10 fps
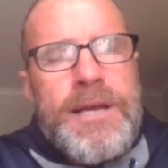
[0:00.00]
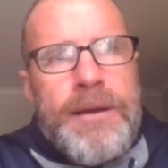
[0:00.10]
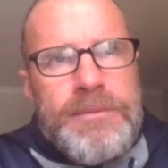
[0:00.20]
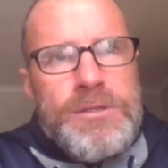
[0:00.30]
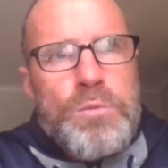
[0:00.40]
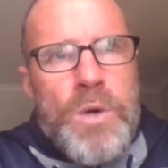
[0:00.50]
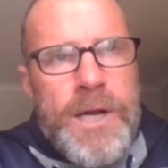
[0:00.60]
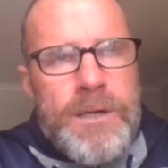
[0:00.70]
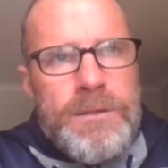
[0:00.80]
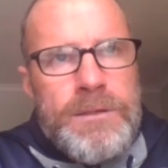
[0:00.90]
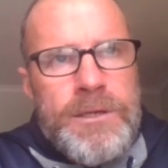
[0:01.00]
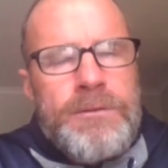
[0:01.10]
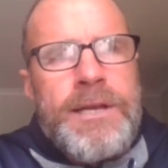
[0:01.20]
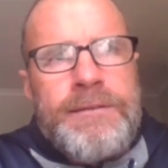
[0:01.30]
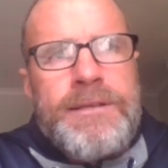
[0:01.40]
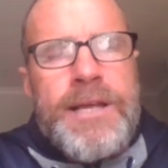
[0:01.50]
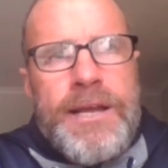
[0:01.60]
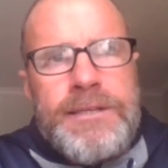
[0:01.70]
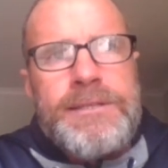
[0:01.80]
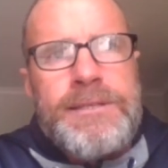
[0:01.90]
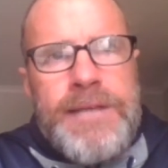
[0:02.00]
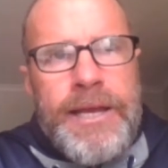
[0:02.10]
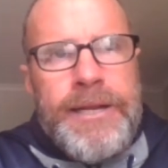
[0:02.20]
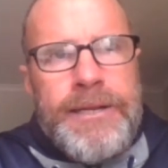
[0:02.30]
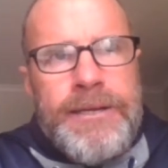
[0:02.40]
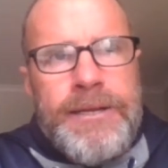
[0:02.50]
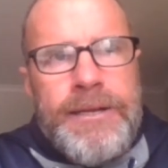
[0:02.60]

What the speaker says: come as well. And I'll get to that in a second.